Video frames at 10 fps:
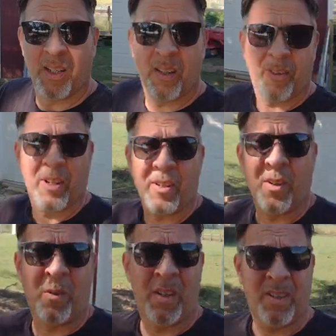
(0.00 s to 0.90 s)
I figure, you
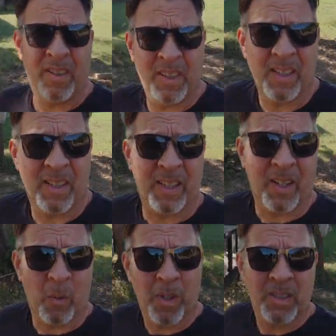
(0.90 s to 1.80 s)
know what? I
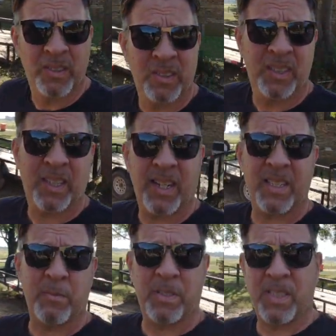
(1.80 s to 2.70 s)
got a welder, I
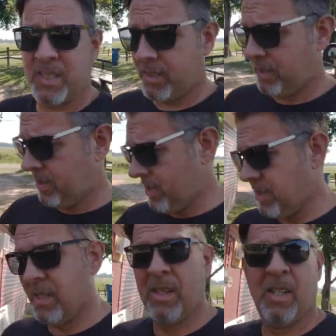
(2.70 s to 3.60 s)
got some steel,
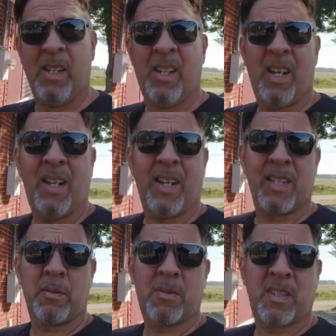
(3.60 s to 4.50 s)
and I
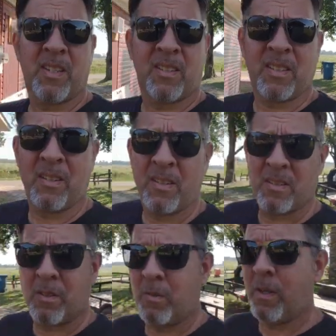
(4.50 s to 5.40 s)
got some skills.
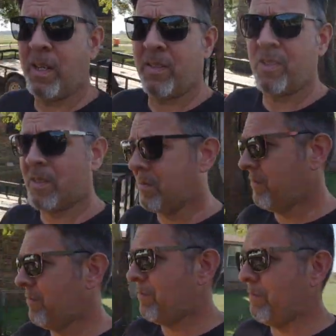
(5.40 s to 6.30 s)
So why not just
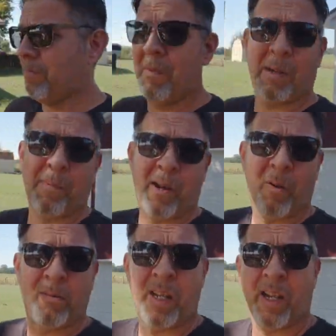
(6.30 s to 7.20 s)
make my
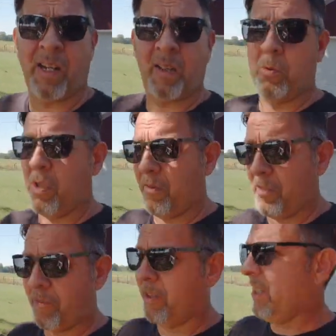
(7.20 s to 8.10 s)
own, hang it on the wall. If
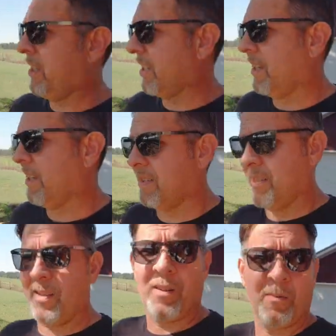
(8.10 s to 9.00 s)
I ever need it again, it's
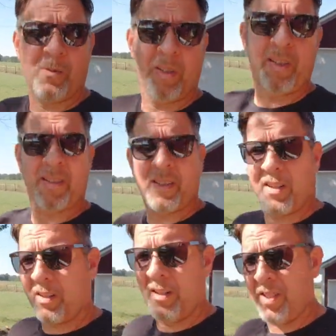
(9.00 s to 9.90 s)
there, and it really isn't
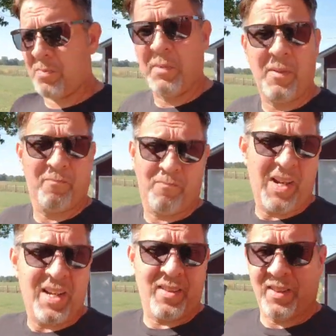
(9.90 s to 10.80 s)
going to cost me
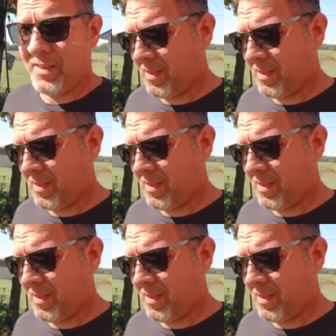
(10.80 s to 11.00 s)
anything.